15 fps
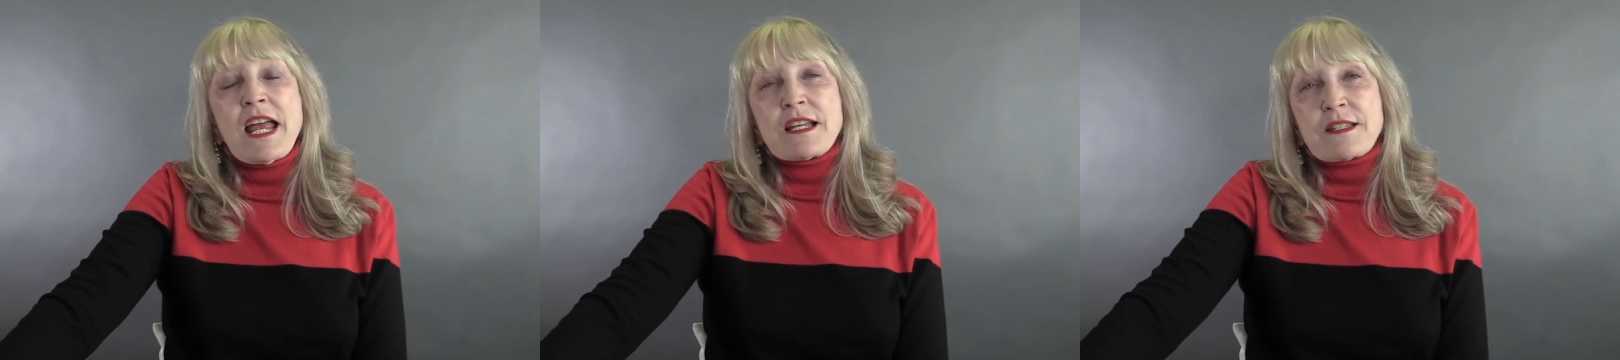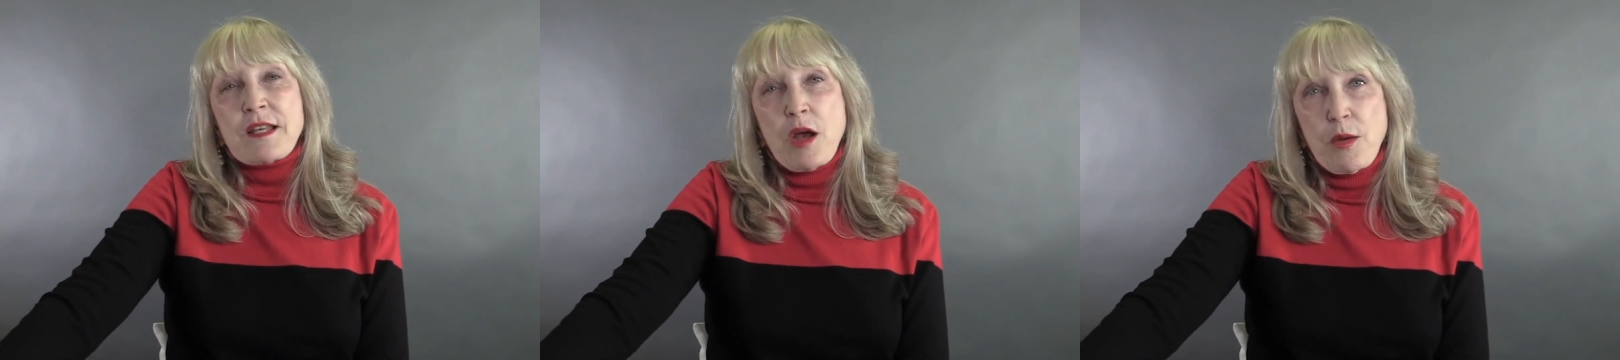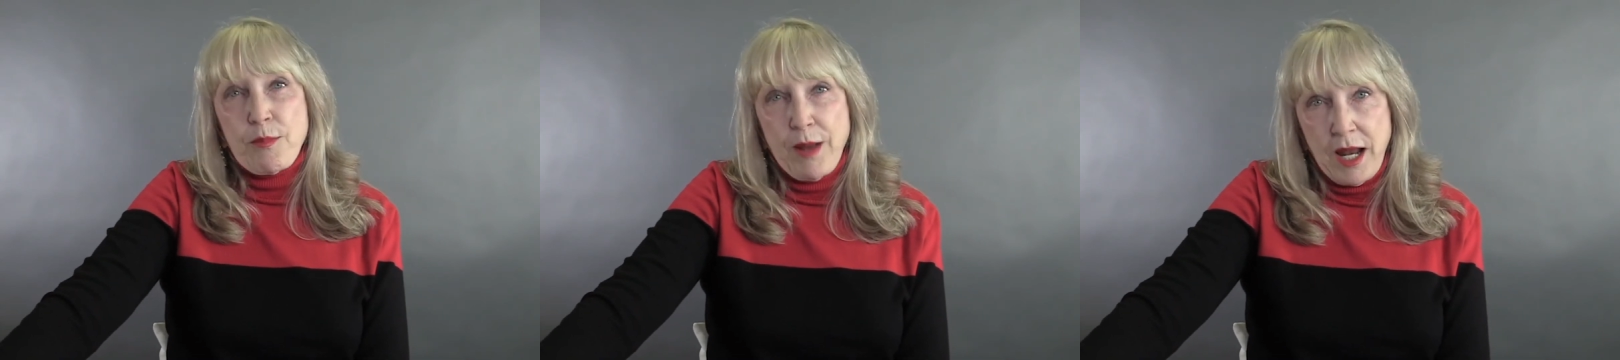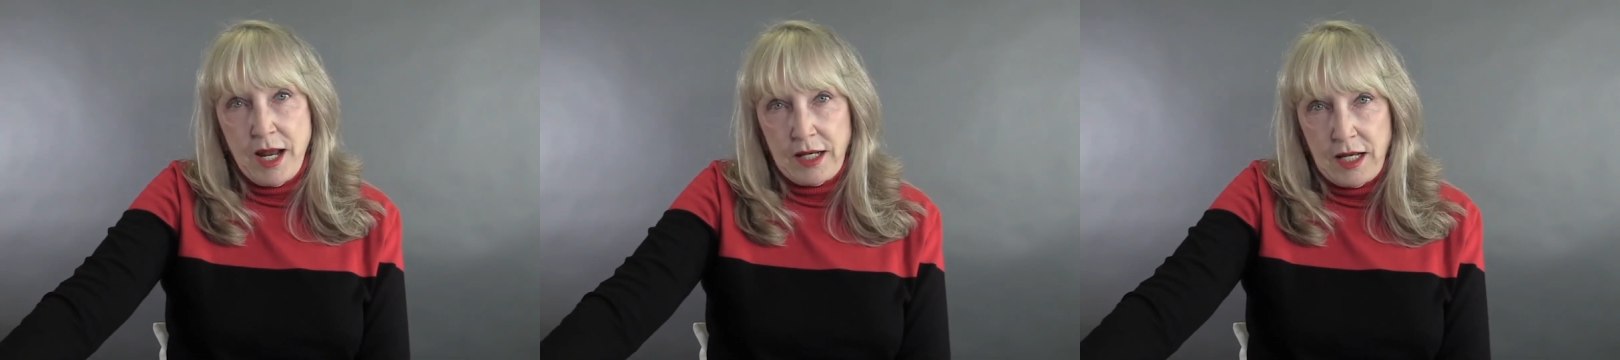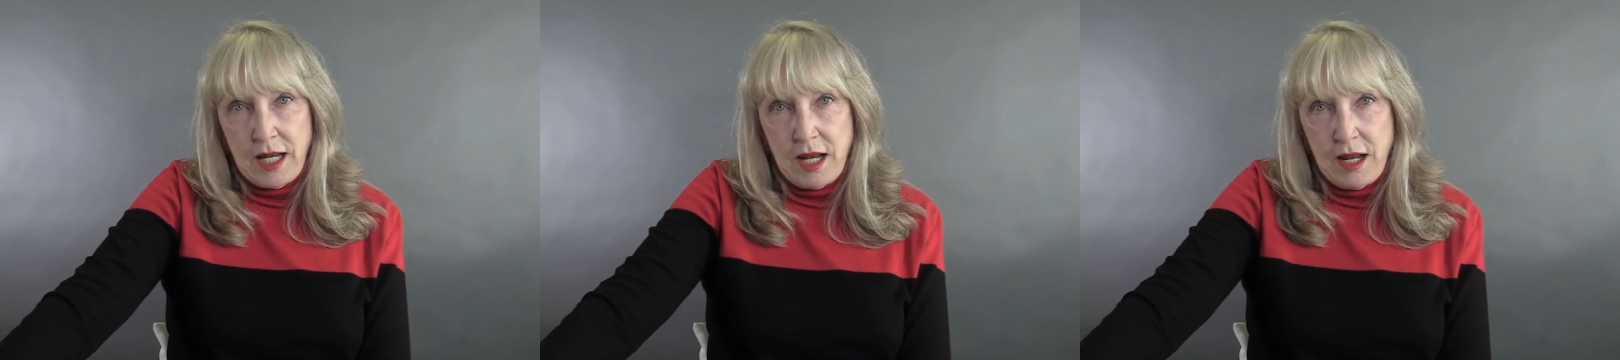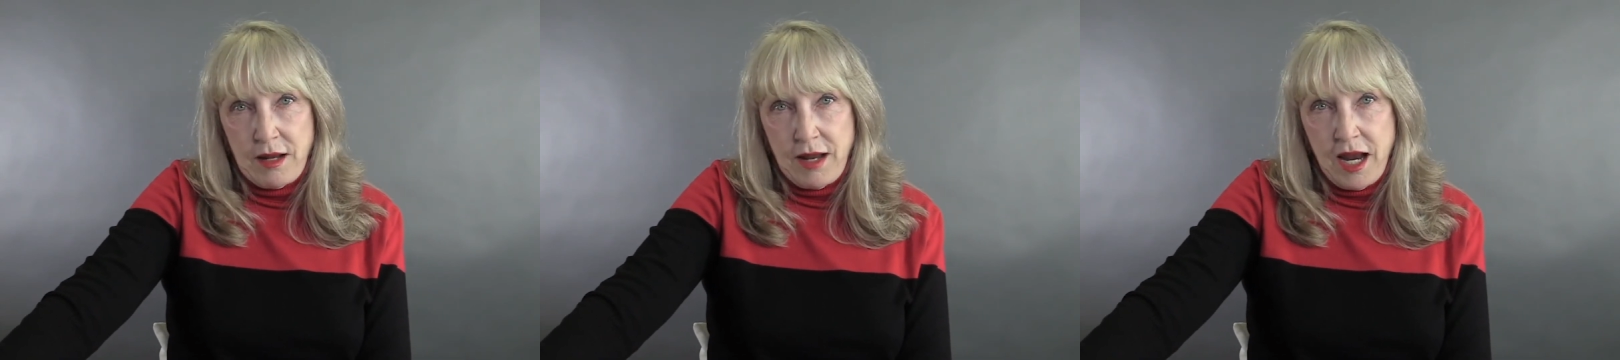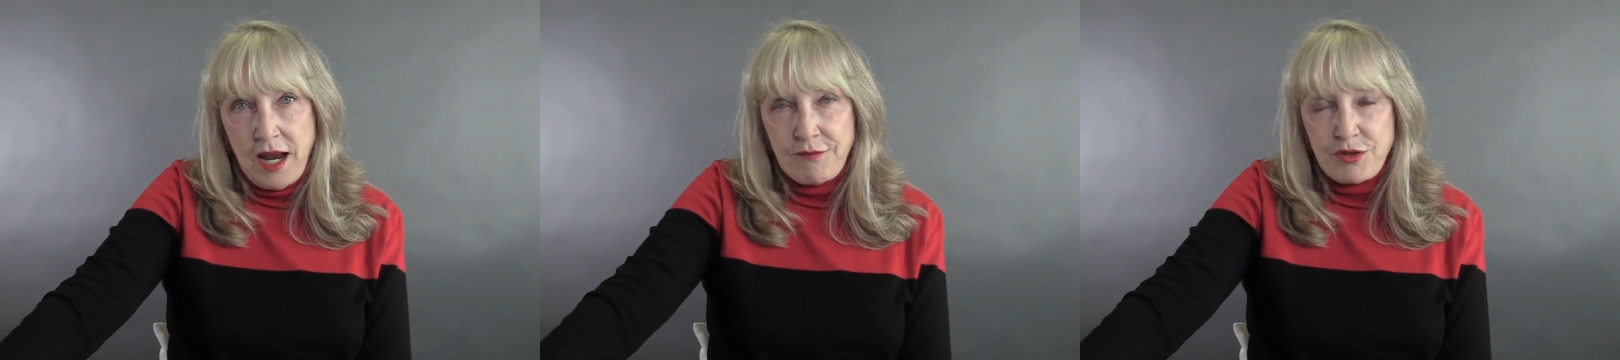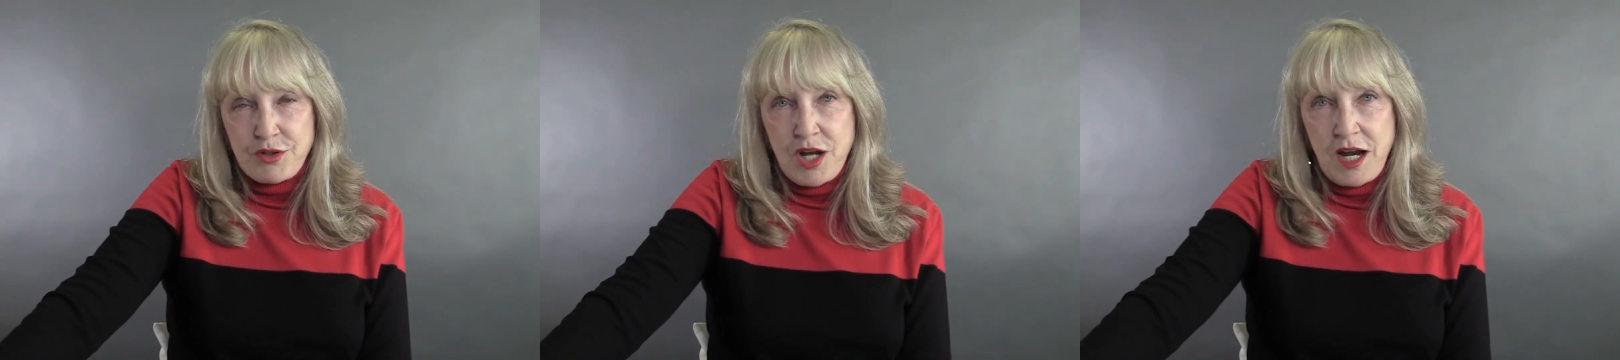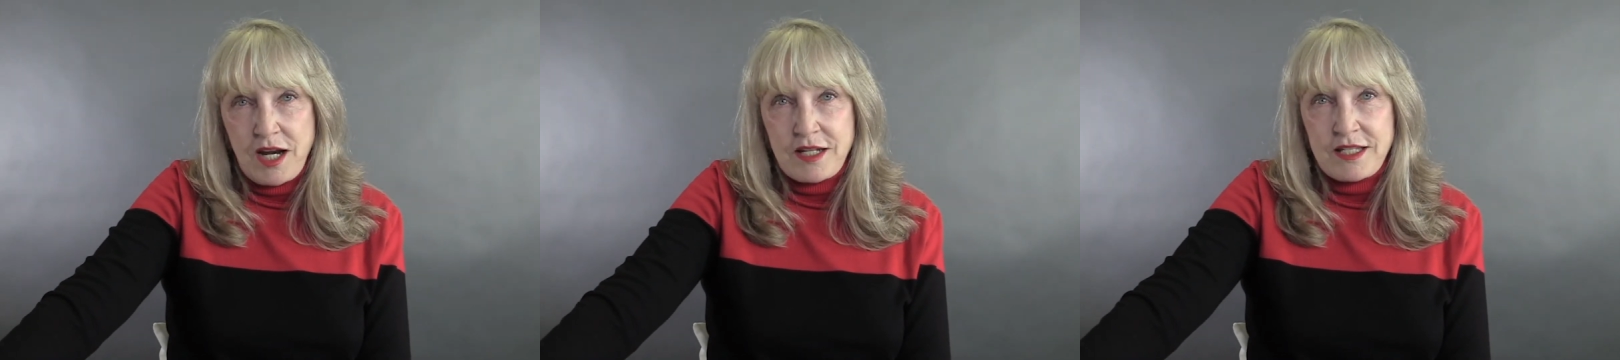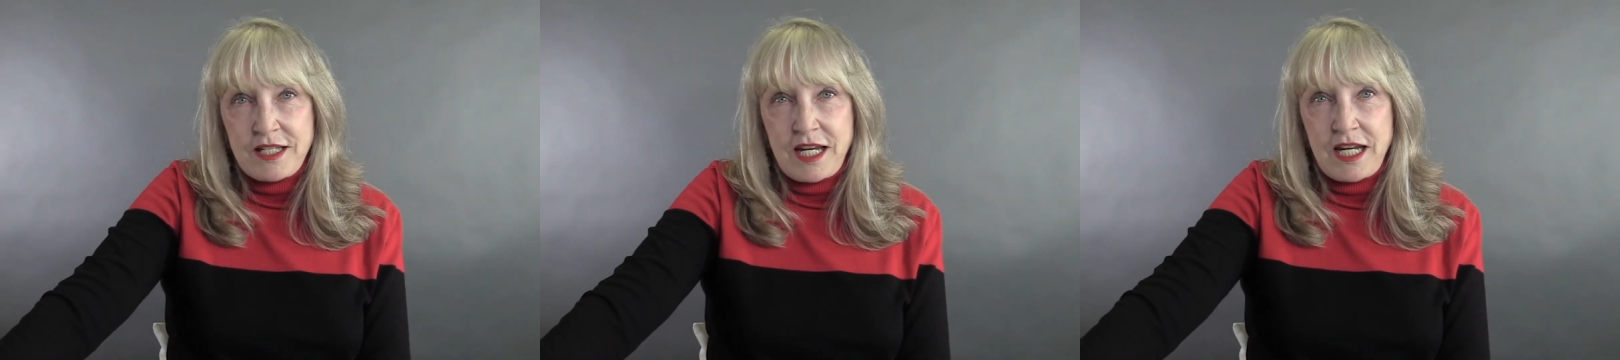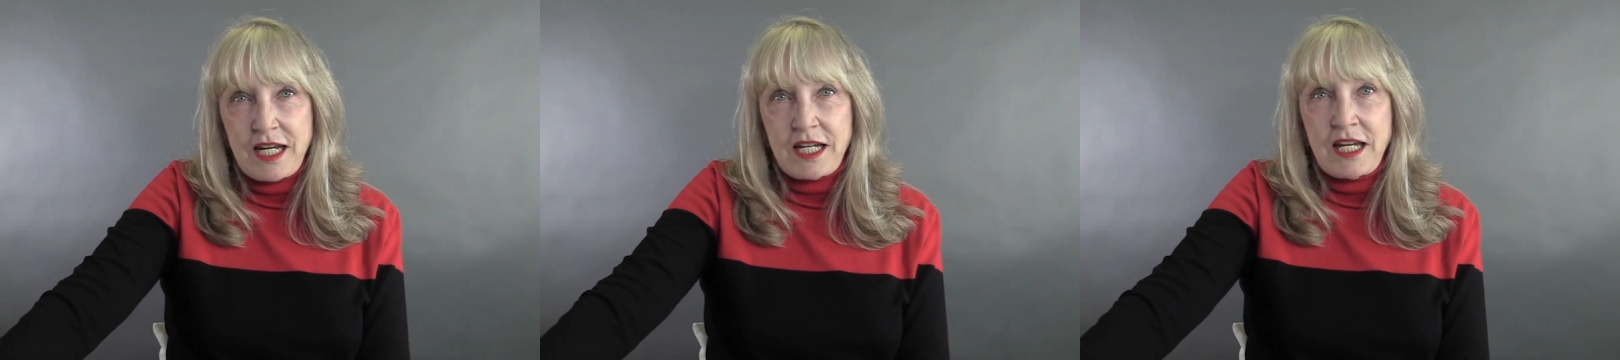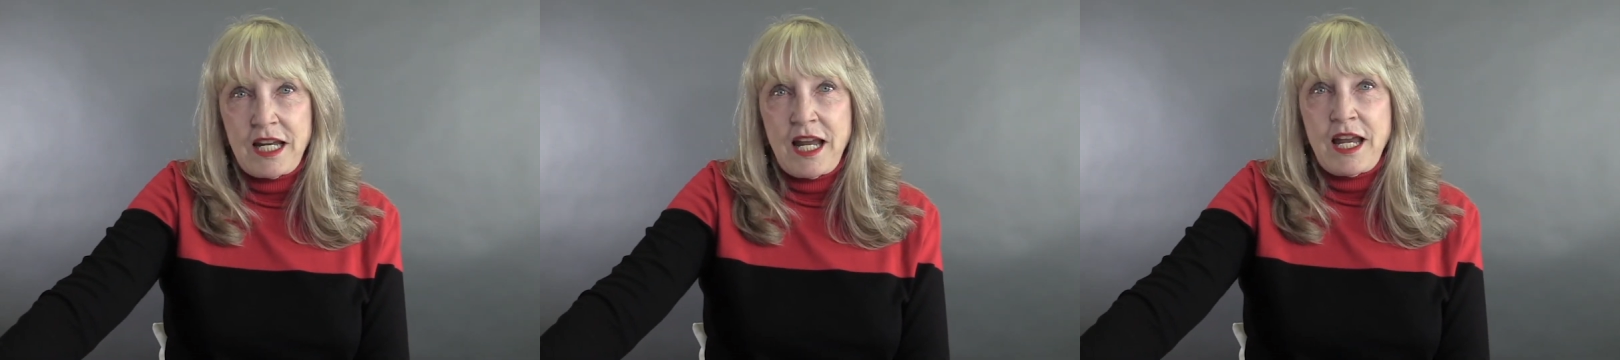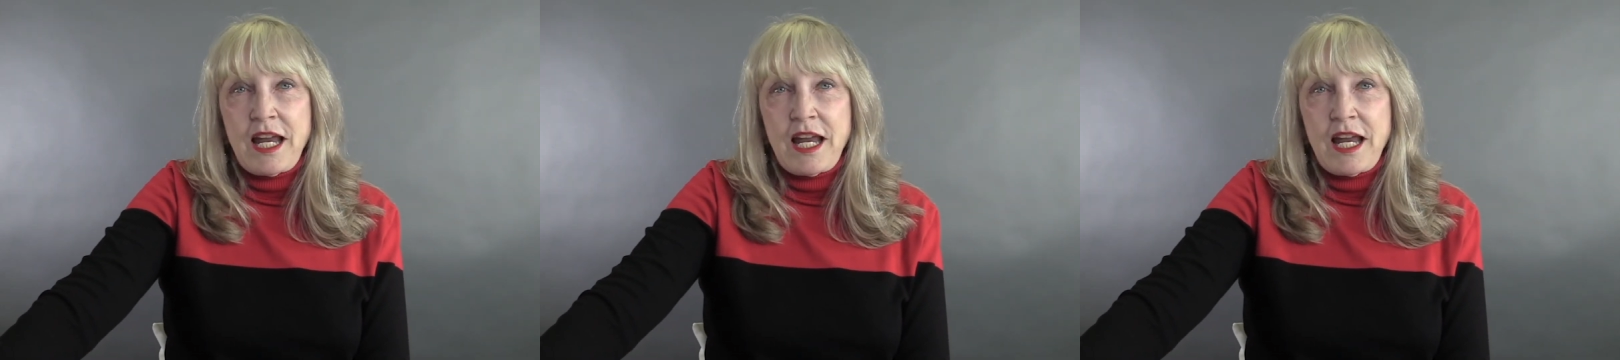But advertising